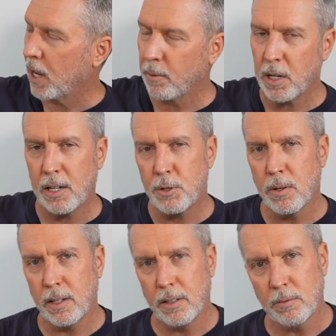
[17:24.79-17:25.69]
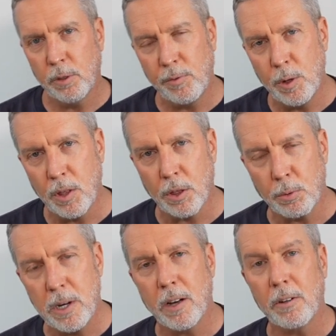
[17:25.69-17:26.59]
I'm gonna review the
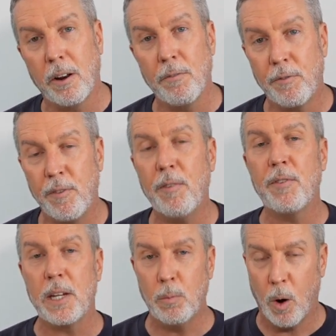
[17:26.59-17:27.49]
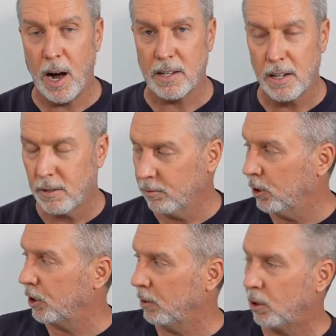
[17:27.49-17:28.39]
three hundred fifty watt
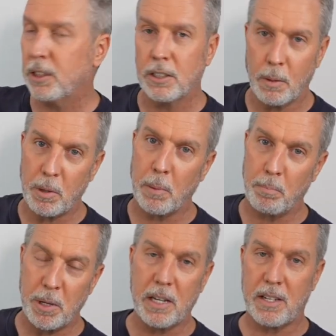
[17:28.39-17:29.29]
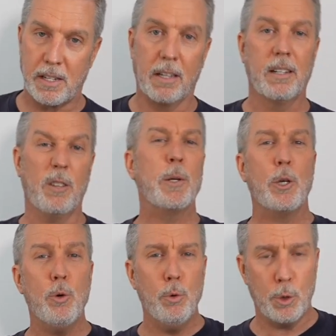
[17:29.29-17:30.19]
version, which is gonna be a beast,
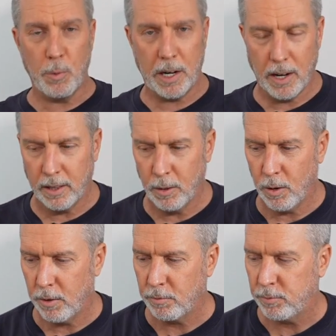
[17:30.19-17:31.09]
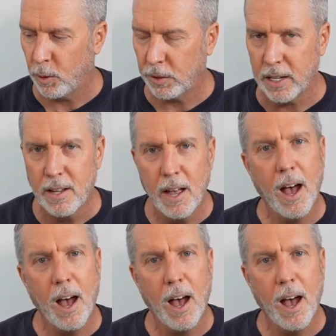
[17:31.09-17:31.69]
huge when I unfold it.